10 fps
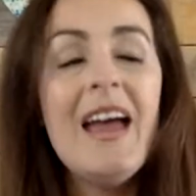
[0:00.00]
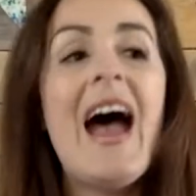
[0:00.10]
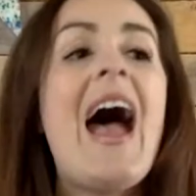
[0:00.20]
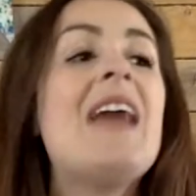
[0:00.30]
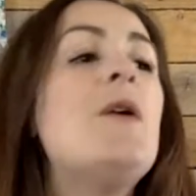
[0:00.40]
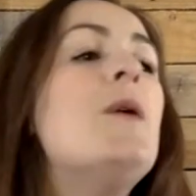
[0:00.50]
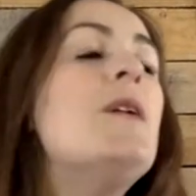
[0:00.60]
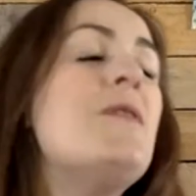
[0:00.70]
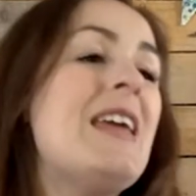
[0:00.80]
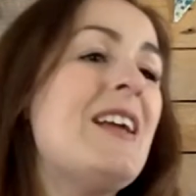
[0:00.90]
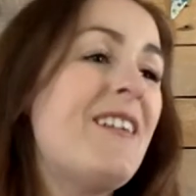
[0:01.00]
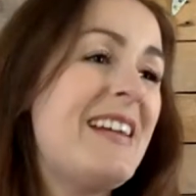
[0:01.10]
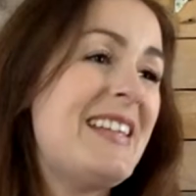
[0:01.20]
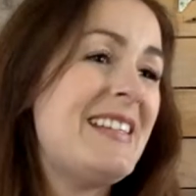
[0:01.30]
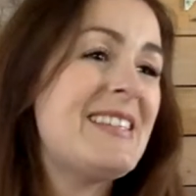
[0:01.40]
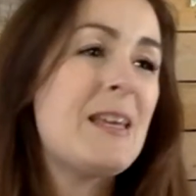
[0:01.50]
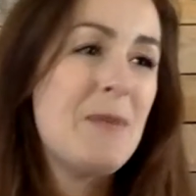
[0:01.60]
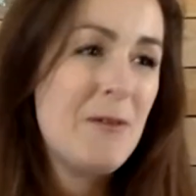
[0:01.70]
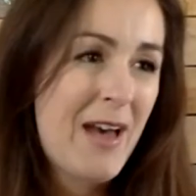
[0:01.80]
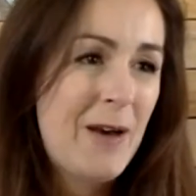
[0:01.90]
And all of the ingredients can
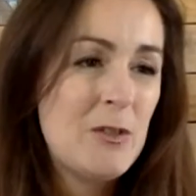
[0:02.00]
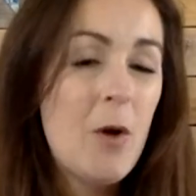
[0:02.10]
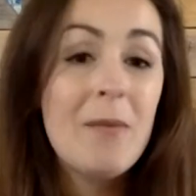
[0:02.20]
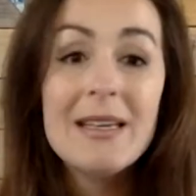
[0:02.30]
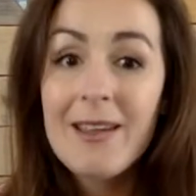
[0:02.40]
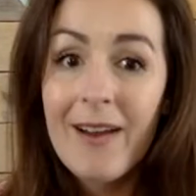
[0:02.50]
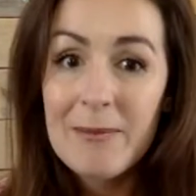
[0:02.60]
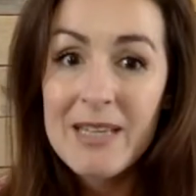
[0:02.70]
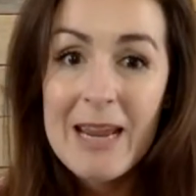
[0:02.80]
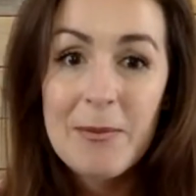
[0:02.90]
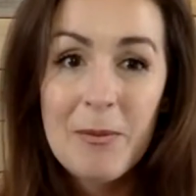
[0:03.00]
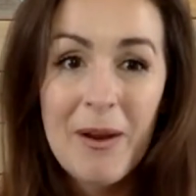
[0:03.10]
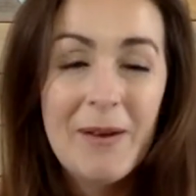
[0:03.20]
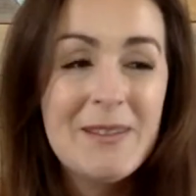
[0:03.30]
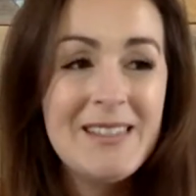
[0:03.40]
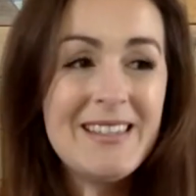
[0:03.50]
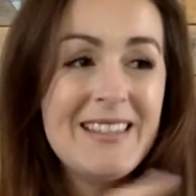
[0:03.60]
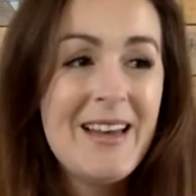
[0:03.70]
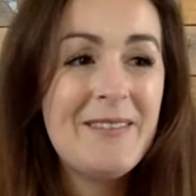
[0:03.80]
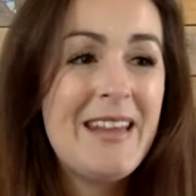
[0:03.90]
be found on my timetable post
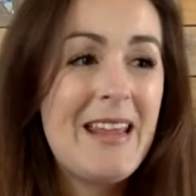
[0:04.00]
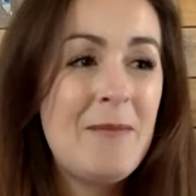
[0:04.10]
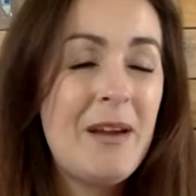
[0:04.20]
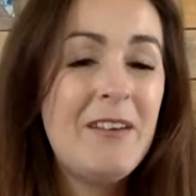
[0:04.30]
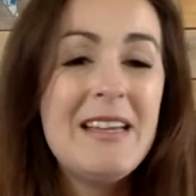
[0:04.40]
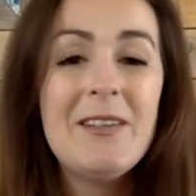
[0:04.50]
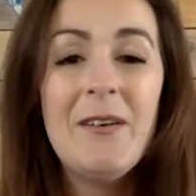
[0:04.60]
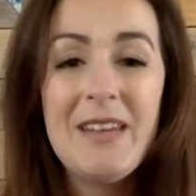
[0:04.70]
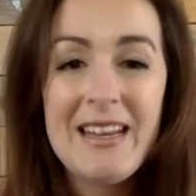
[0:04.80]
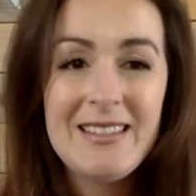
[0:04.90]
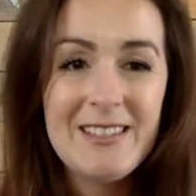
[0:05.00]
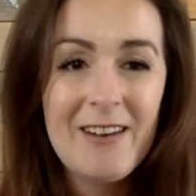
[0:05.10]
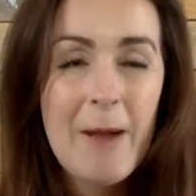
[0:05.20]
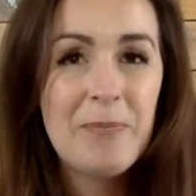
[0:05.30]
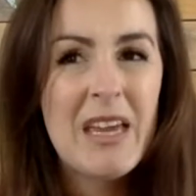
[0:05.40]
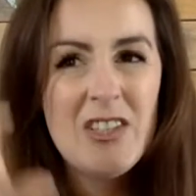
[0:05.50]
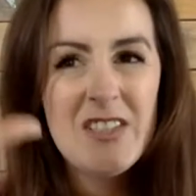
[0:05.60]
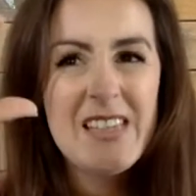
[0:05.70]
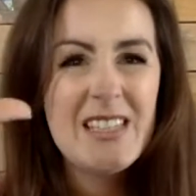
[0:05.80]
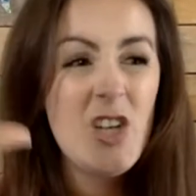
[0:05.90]
down in my grid on Instagram. It
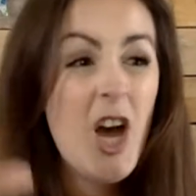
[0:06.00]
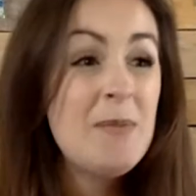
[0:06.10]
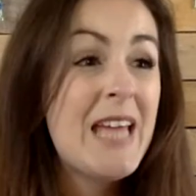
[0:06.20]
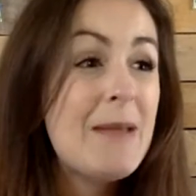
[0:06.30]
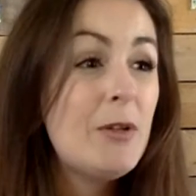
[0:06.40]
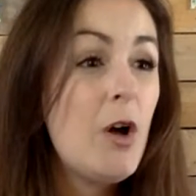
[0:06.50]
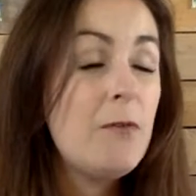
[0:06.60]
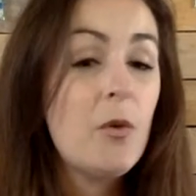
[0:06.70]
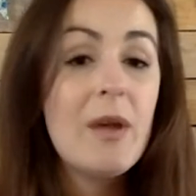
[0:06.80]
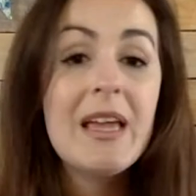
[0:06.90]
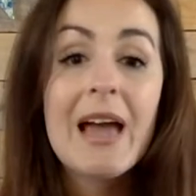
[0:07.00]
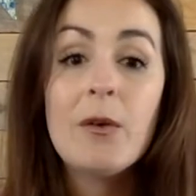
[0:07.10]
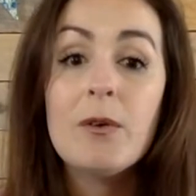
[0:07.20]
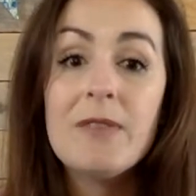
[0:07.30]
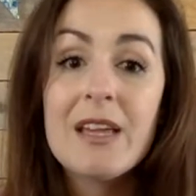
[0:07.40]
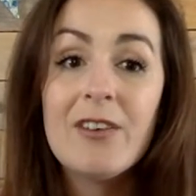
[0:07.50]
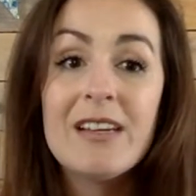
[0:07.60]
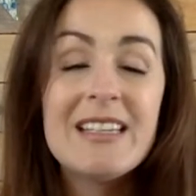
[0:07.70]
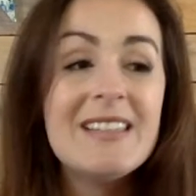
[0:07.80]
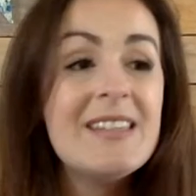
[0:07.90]
just says timetable of the week, and all of the
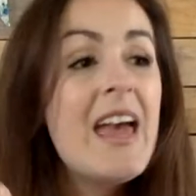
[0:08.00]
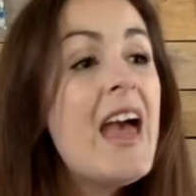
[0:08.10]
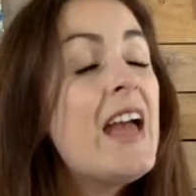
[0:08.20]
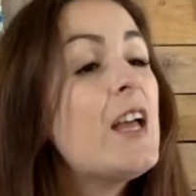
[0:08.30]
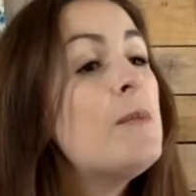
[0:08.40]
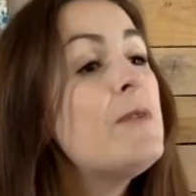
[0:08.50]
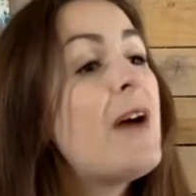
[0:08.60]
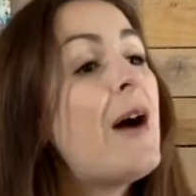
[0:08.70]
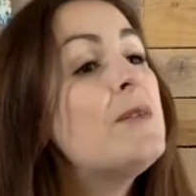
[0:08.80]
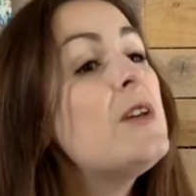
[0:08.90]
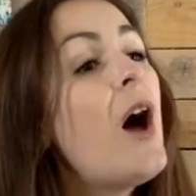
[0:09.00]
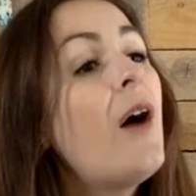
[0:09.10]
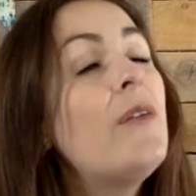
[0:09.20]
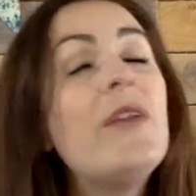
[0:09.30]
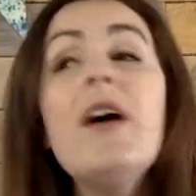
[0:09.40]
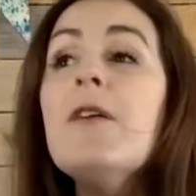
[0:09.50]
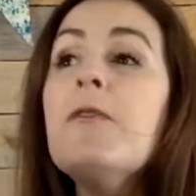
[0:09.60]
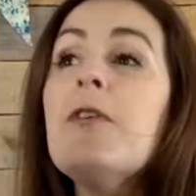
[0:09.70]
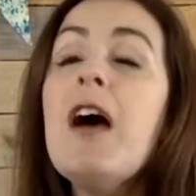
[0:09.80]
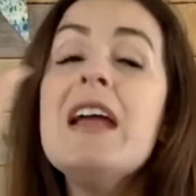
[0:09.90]
ingredients can be found under
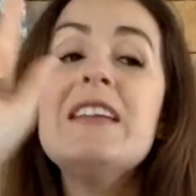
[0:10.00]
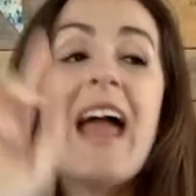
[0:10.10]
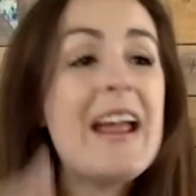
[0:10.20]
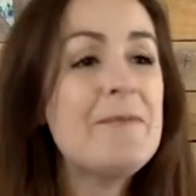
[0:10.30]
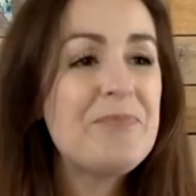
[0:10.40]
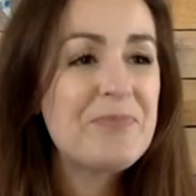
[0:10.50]
Friday.